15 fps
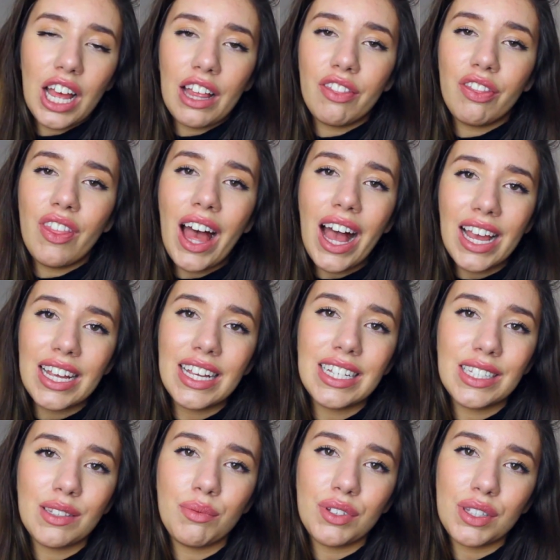and that
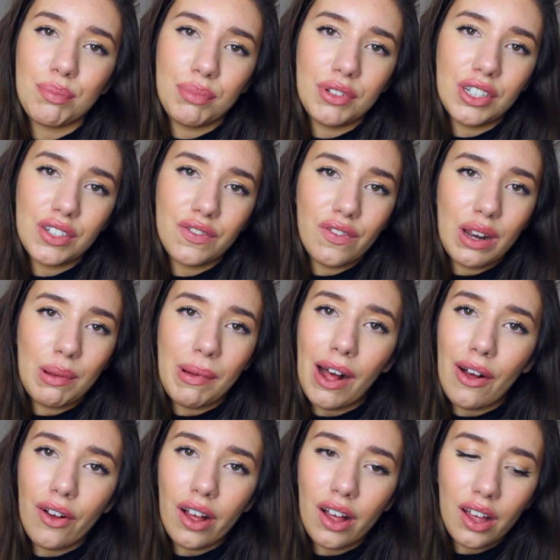is what's beautiful
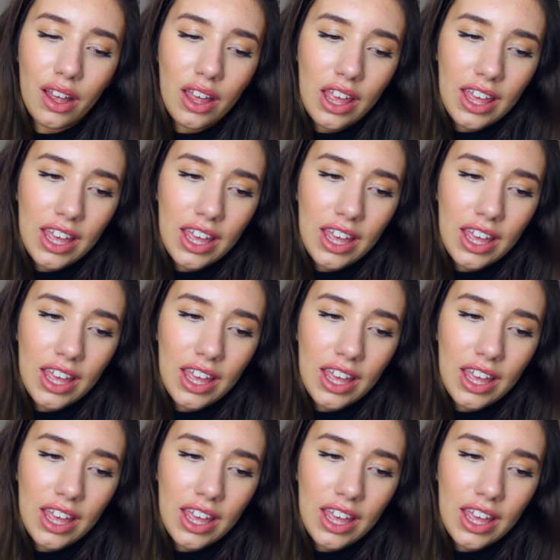about her.